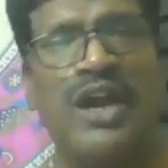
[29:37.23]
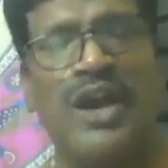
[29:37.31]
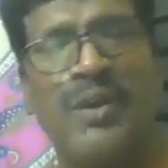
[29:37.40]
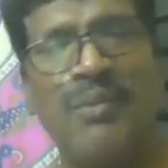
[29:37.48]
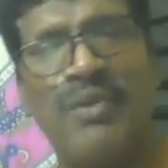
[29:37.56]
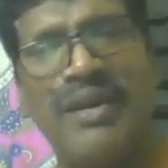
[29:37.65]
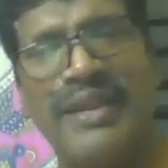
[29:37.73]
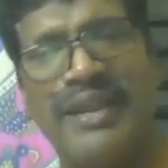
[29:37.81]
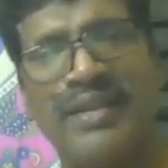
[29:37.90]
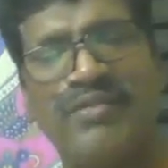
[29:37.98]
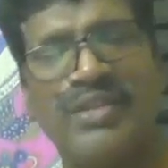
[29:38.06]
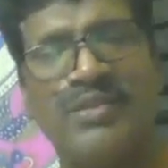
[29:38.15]

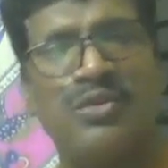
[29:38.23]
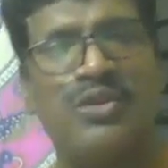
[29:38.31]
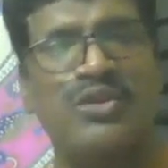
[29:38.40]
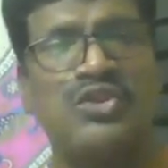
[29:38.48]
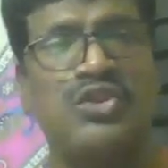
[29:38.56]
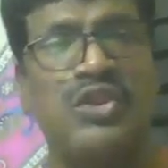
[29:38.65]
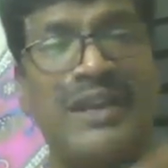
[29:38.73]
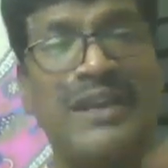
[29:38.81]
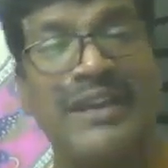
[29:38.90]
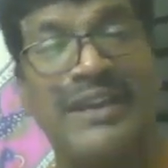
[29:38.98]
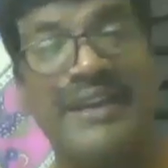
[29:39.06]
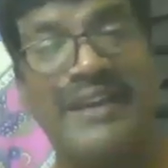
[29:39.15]
humbling, with more
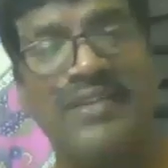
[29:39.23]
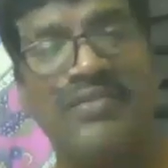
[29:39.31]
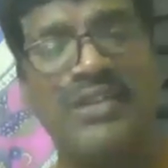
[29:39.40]
surrendering,